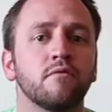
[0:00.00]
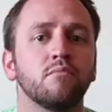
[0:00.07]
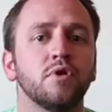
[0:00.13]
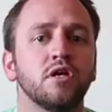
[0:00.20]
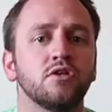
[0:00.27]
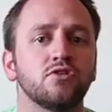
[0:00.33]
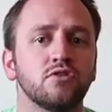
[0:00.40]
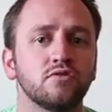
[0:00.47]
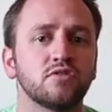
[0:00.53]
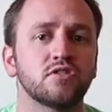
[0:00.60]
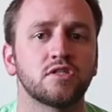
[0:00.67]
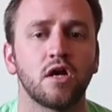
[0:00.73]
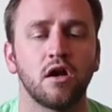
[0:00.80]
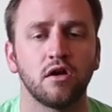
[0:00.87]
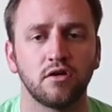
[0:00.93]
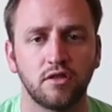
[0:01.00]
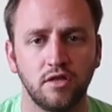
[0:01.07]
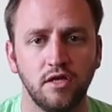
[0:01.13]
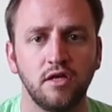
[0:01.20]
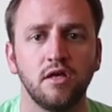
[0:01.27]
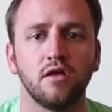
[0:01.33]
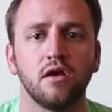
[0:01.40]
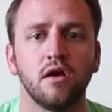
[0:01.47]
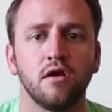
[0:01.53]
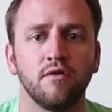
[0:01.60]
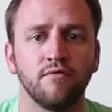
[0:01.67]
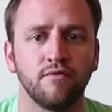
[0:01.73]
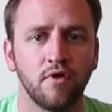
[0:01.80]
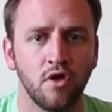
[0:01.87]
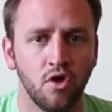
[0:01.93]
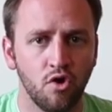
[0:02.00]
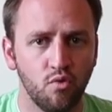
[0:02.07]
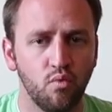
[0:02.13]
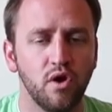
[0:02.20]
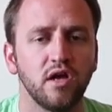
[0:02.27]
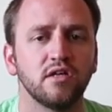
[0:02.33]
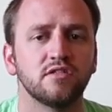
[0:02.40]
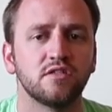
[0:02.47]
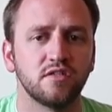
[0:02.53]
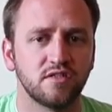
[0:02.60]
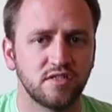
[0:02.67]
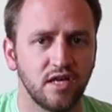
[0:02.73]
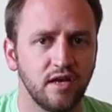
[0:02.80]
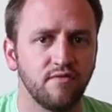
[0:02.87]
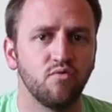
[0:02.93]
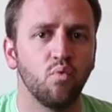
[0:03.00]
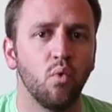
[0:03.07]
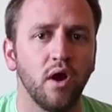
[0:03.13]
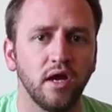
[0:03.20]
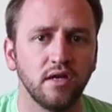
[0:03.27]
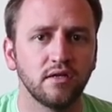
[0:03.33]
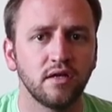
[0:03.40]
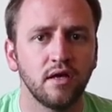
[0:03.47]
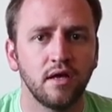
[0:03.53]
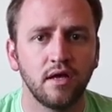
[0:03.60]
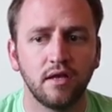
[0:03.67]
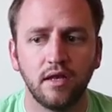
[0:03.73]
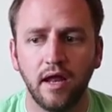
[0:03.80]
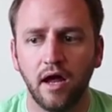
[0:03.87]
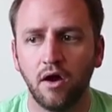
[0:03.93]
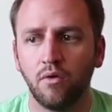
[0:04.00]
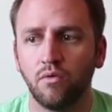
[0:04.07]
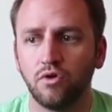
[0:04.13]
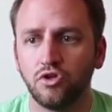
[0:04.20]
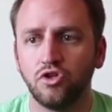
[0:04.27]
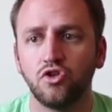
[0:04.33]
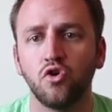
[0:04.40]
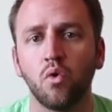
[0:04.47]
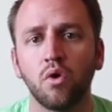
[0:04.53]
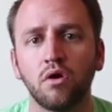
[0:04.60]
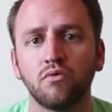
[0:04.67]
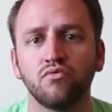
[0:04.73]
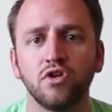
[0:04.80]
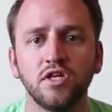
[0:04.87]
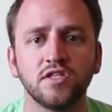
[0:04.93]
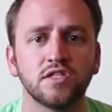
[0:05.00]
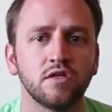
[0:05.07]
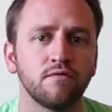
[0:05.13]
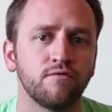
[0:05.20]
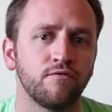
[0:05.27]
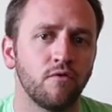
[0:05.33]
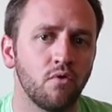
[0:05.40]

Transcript: for me to start thinking of ways to save weight. Now, your reason